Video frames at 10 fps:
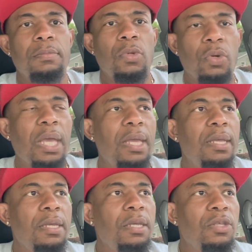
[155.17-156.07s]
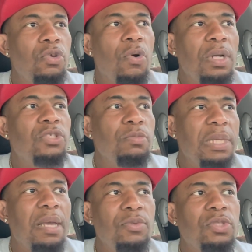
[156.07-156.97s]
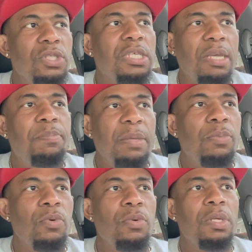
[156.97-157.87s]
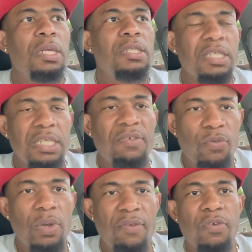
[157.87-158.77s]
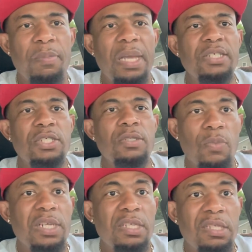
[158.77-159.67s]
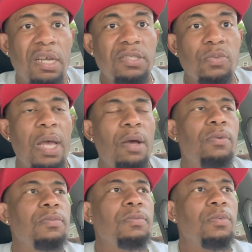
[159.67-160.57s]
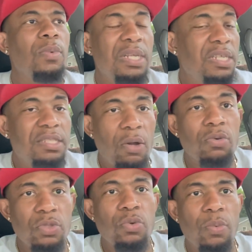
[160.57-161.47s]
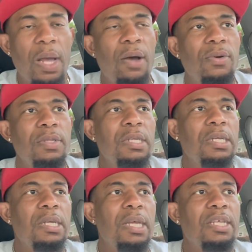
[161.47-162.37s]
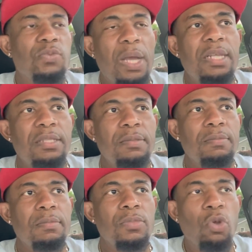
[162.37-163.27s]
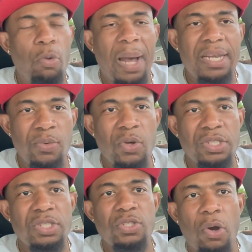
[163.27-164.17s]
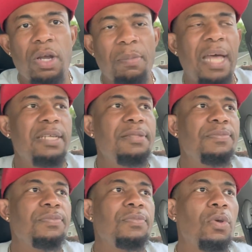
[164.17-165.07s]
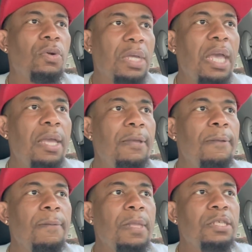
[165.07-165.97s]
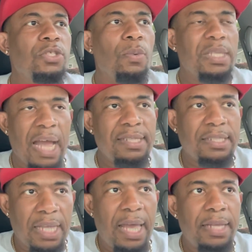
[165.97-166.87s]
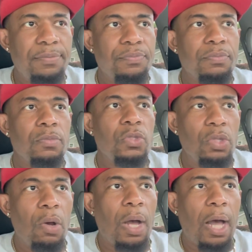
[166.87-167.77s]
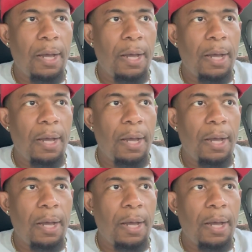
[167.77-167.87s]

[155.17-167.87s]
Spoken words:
okay? You're going to be able to get people to give you information when it does well. When it don't do well is when nobody wants to talk about it, okay? So with that said, you know,